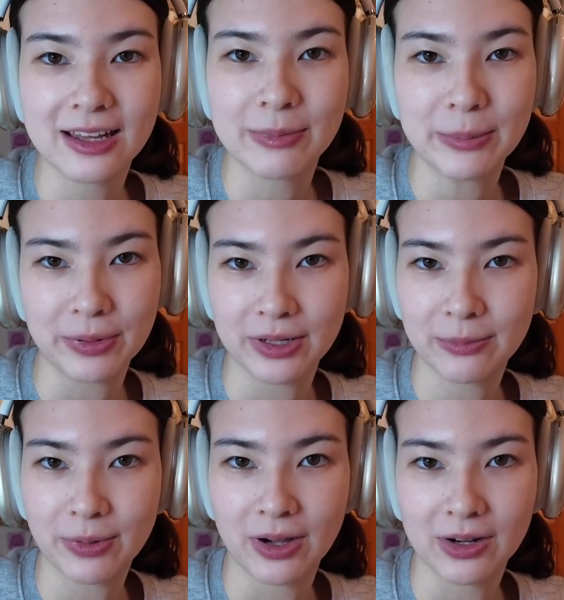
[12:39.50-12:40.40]
I made pretty
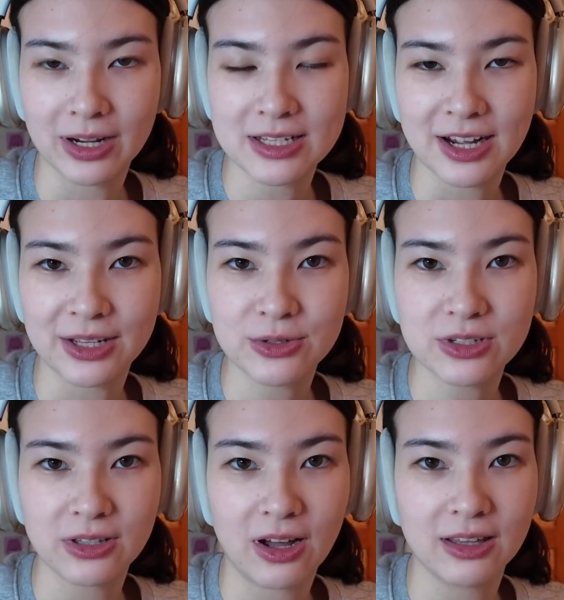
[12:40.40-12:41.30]
good progress. I used
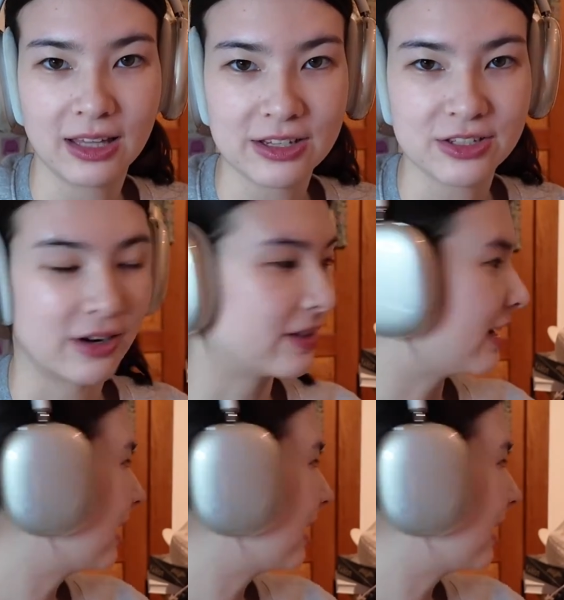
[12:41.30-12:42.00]
a lot less yarn than